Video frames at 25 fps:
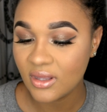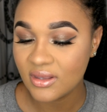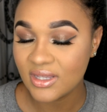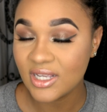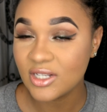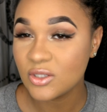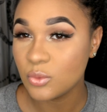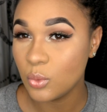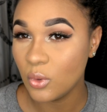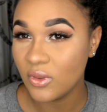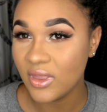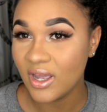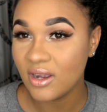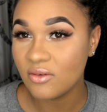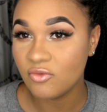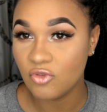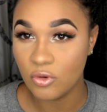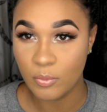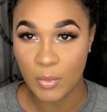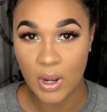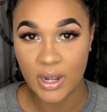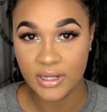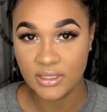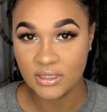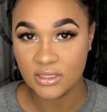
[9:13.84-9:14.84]
That's what that
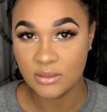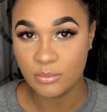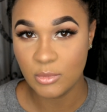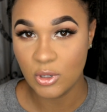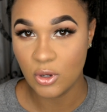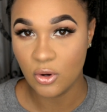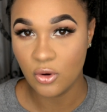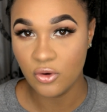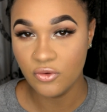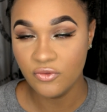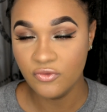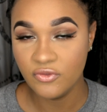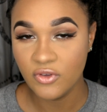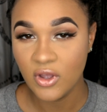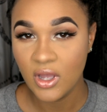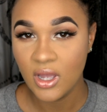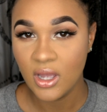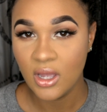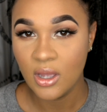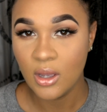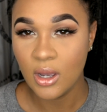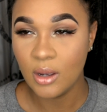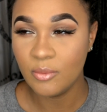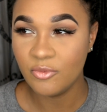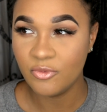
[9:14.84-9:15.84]
reminds me of.
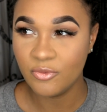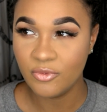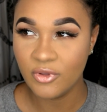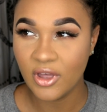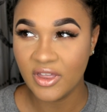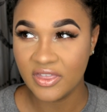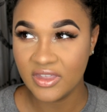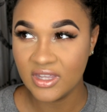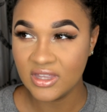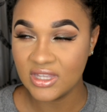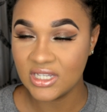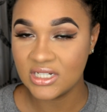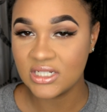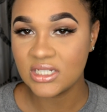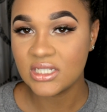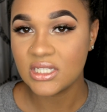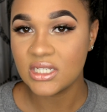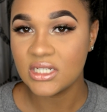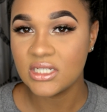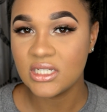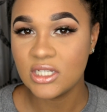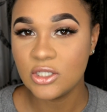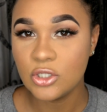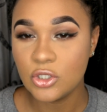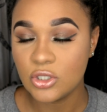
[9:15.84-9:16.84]
I think they're
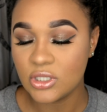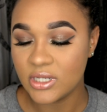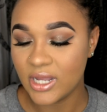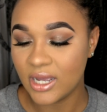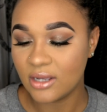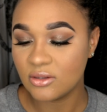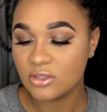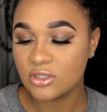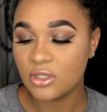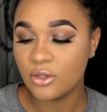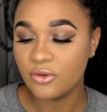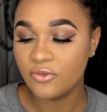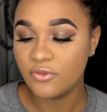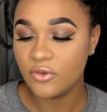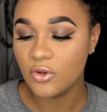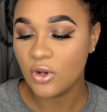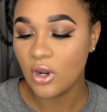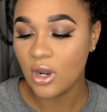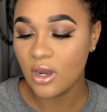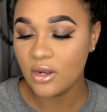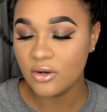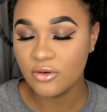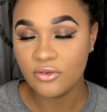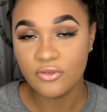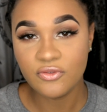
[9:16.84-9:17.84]
discontinued now, so if you
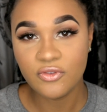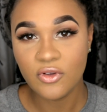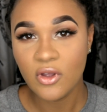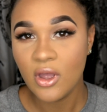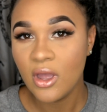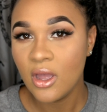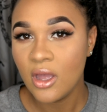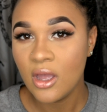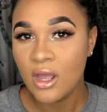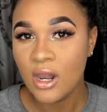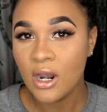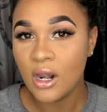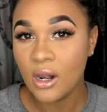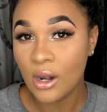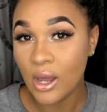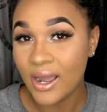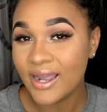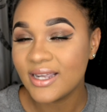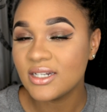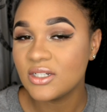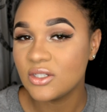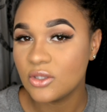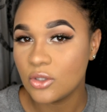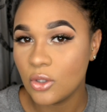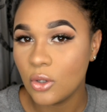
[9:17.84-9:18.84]
kind of
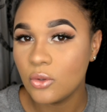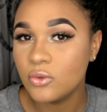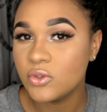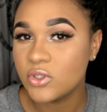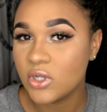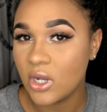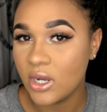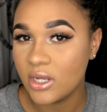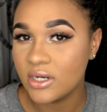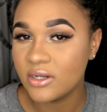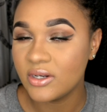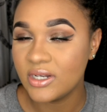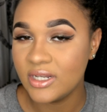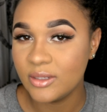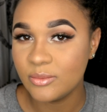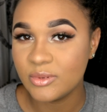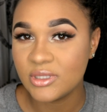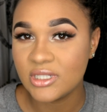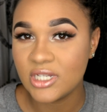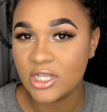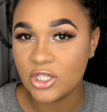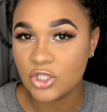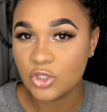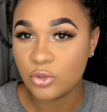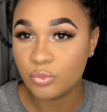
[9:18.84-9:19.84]
liked those kind of
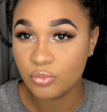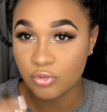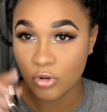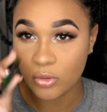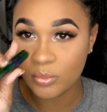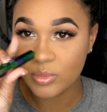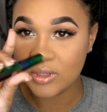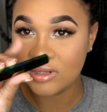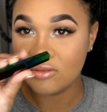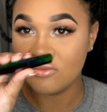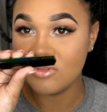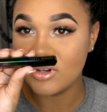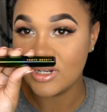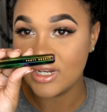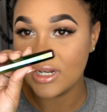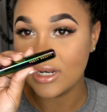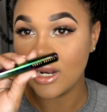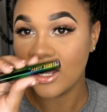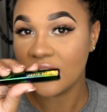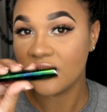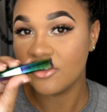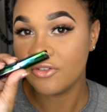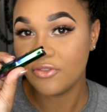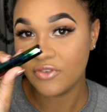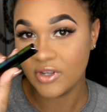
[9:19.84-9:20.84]
lipsticks, you'll probably really
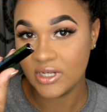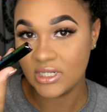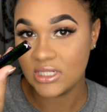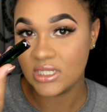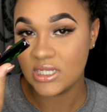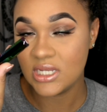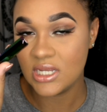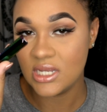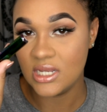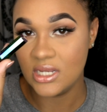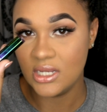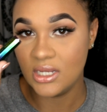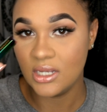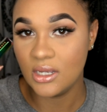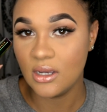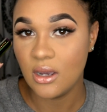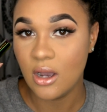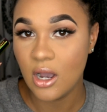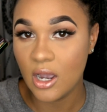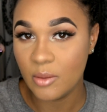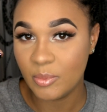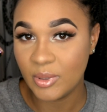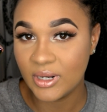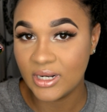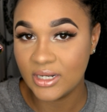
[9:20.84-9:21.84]
like the Fenty
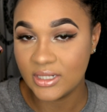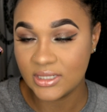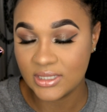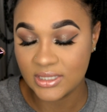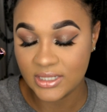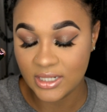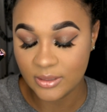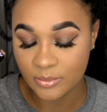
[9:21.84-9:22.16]
Hyper Glitz